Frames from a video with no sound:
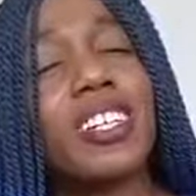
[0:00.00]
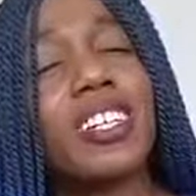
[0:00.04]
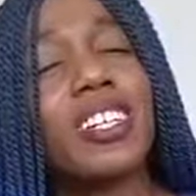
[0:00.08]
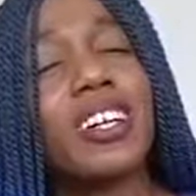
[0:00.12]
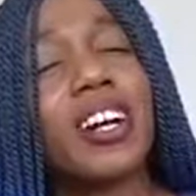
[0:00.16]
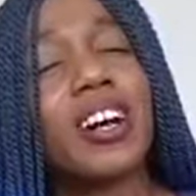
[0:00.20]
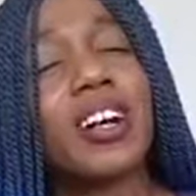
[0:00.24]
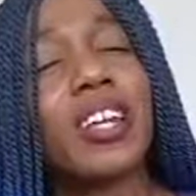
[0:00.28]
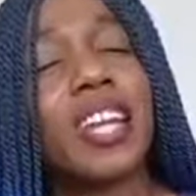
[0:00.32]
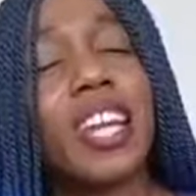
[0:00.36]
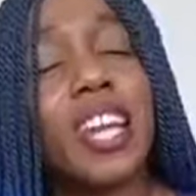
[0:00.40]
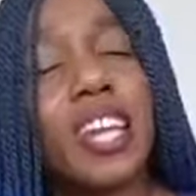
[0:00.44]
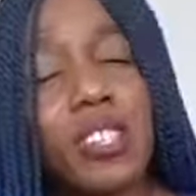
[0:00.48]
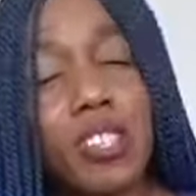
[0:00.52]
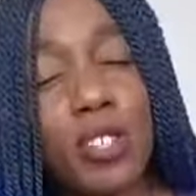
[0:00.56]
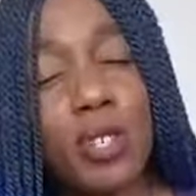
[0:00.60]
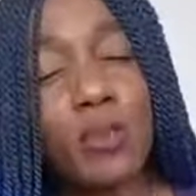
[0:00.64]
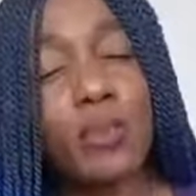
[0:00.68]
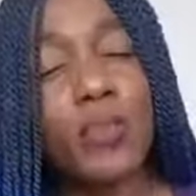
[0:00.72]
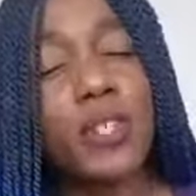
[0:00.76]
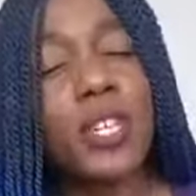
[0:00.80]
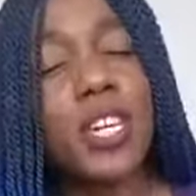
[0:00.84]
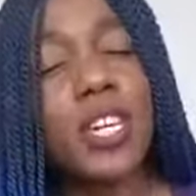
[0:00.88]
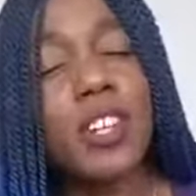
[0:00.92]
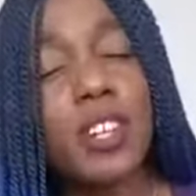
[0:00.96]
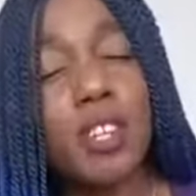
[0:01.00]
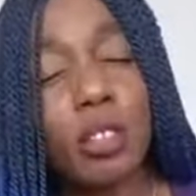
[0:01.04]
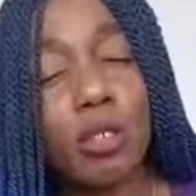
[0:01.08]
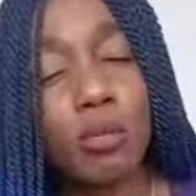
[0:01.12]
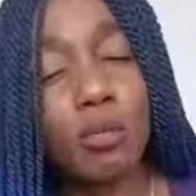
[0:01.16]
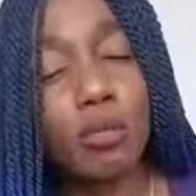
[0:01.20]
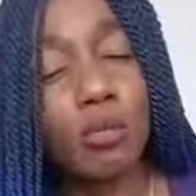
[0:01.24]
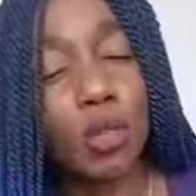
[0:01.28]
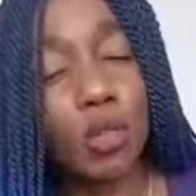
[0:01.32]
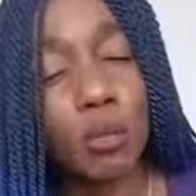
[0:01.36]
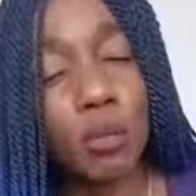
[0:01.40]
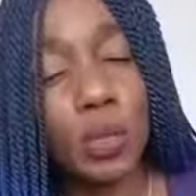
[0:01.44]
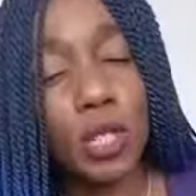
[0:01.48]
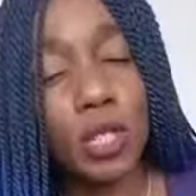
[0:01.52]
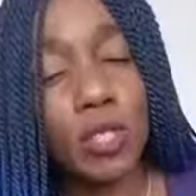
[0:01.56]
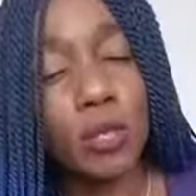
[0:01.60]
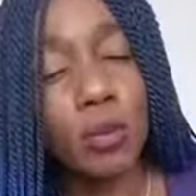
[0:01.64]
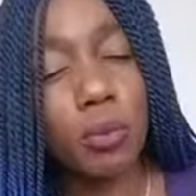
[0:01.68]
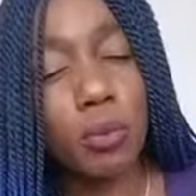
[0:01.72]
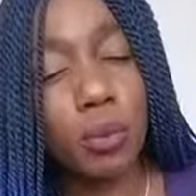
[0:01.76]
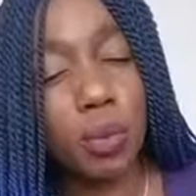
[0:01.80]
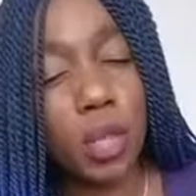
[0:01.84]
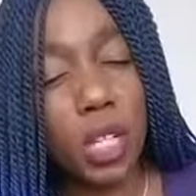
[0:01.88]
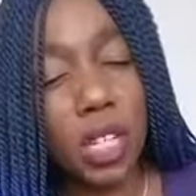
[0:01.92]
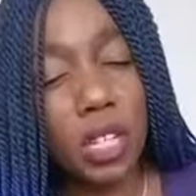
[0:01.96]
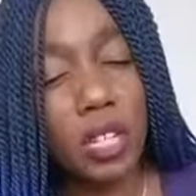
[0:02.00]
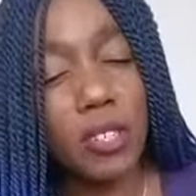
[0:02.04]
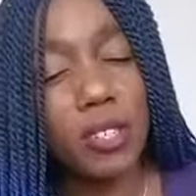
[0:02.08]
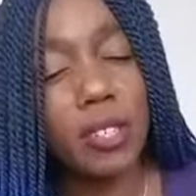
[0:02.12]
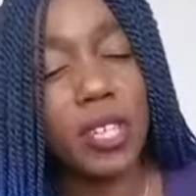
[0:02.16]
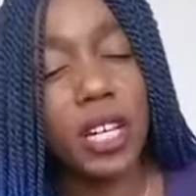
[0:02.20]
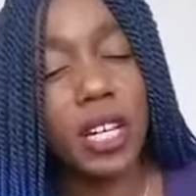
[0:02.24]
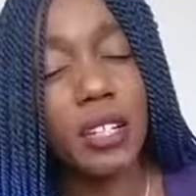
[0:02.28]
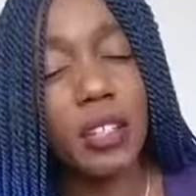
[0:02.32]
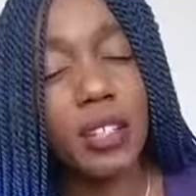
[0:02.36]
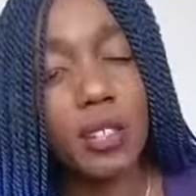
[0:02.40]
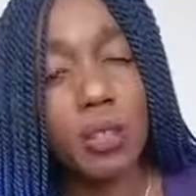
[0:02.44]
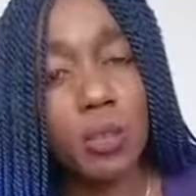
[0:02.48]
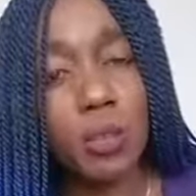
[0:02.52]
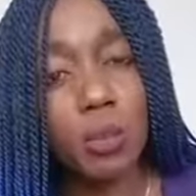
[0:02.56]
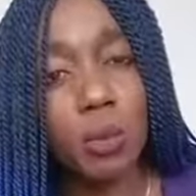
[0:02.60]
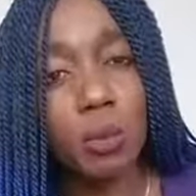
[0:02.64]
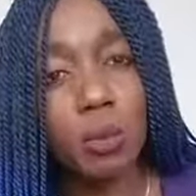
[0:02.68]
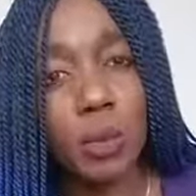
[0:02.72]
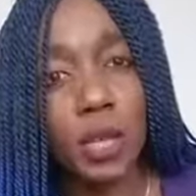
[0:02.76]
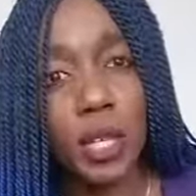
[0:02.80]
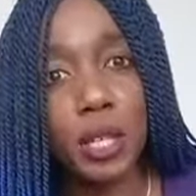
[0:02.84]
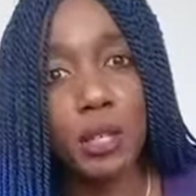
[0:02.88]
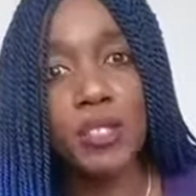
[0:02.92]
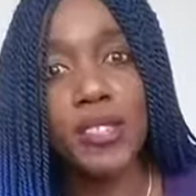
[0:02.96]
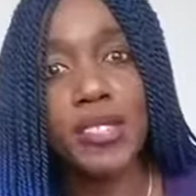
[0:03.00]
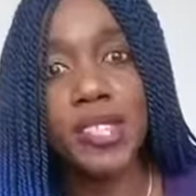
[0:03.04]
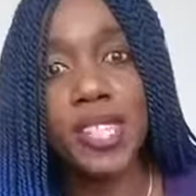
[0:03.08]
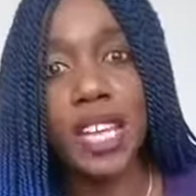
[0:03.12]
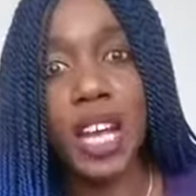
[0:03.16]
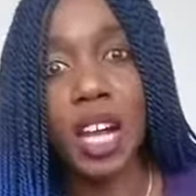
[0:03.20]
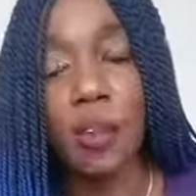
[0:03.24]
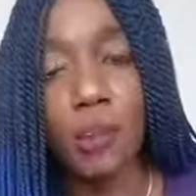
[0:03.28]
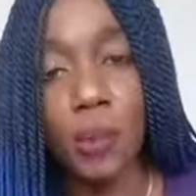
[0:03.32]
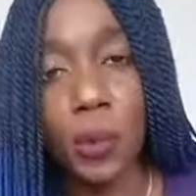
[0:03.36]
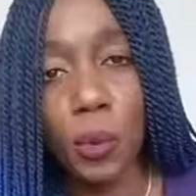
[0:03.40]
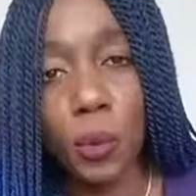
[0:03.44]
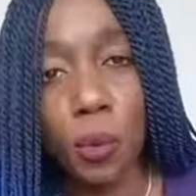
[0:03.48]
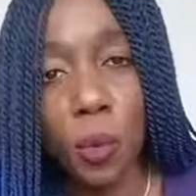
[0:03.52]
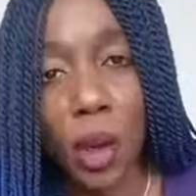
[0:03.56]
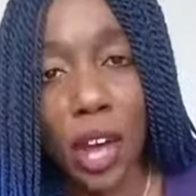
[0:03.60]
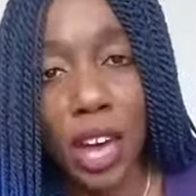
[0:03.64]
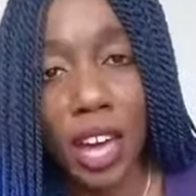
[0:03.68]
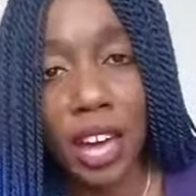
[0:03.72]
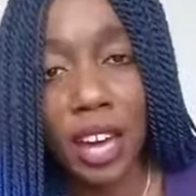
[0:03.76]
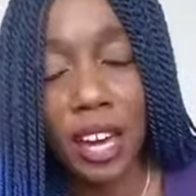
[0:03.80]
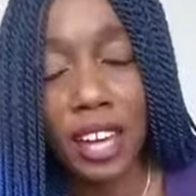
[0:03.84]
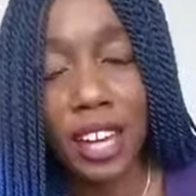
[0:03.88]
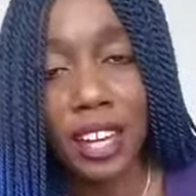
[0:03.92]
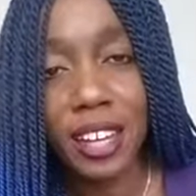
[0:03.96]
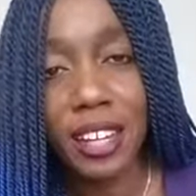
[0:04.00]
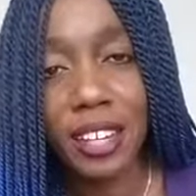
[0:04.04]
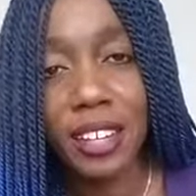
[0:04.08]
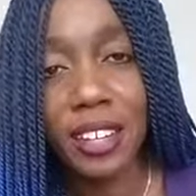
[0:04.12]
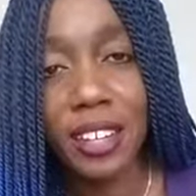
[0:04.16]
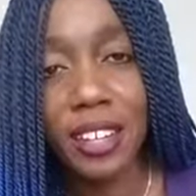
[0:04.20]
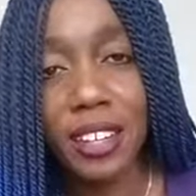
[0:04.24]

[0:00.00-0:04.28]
unless you've taken the moment to really start to be self-aware